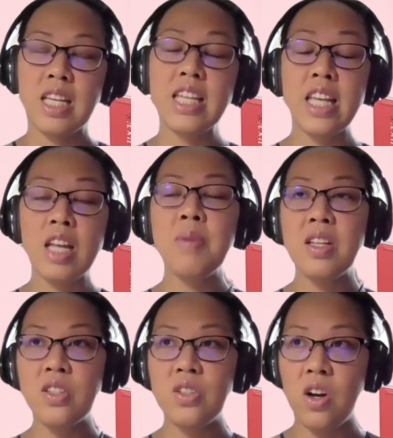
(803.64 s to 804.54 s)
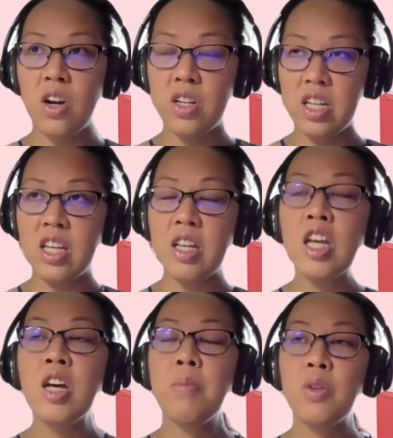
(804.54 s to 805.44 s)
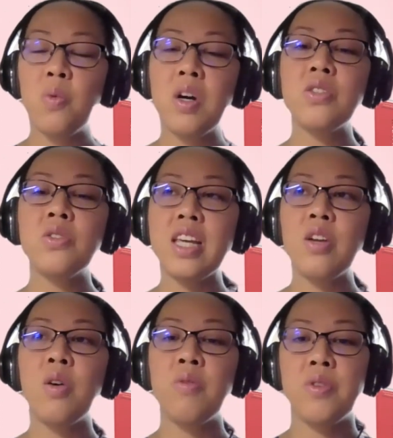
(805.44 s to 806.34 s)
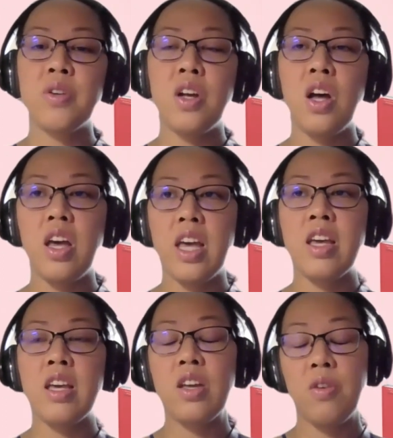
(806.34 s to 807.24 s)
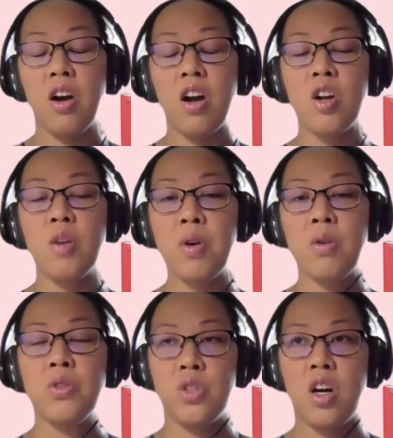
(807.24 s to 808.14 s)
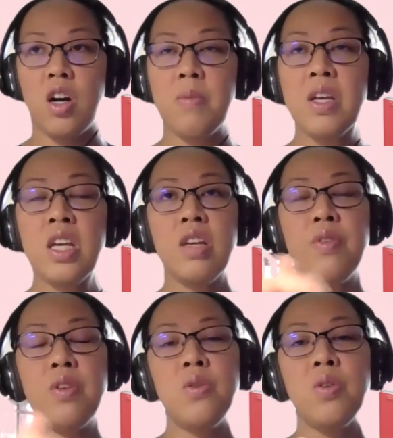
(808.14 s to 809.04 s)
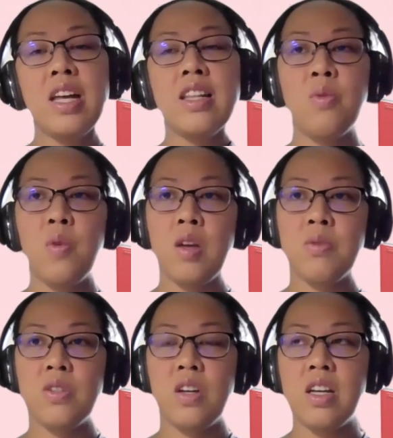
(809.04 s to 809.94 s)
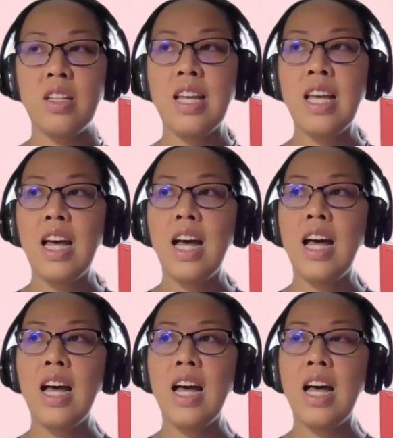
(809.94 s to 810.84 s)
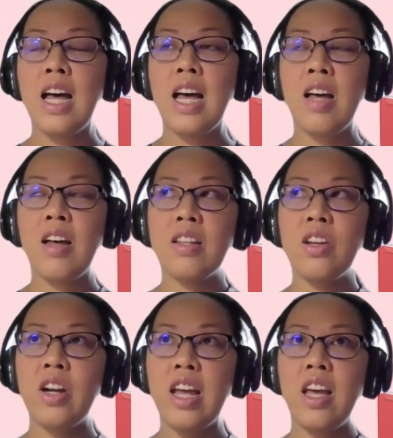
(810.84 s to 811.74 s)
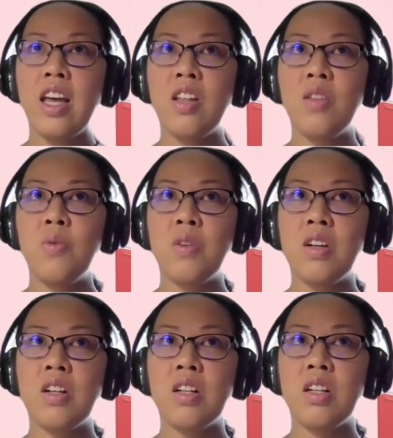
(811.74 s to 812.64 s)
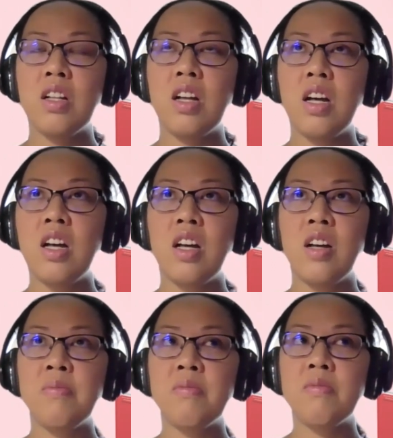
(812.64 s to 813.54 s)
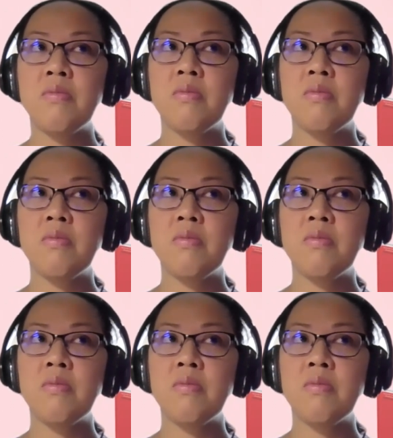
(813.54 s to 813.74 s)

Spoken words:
disheartening, but once you get offered a RMO job, if you look at the website, their annual per